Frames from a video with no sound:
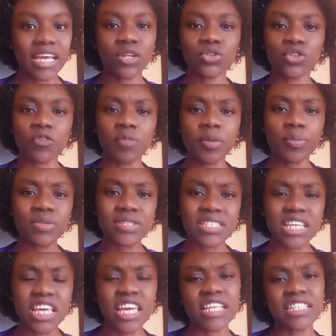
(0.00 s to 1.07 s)
A lot of people
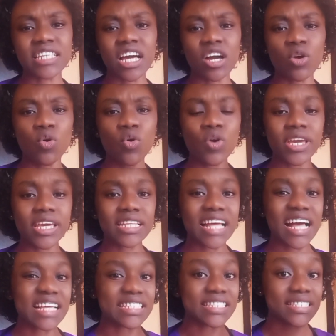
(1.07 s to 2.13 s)
say it can go in
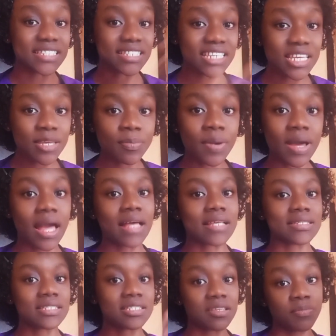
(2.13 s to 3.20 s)
as deep
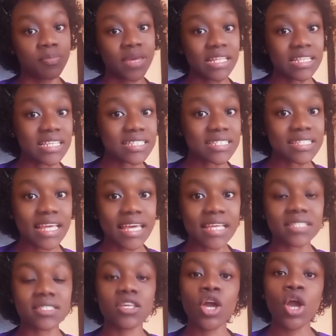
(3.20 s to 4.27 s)
as the penis
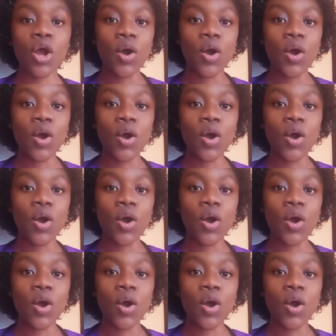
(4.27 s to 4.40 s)
length.